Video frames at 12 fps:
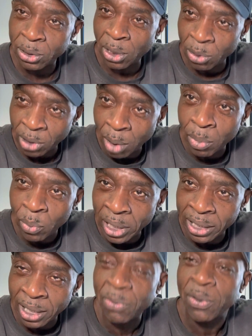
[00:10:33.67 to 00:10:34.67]
don't know me well
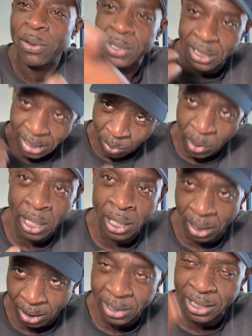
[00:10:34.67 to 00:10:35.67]
enough to see me in
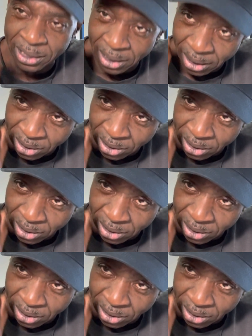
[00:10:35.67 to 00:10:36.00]
glasses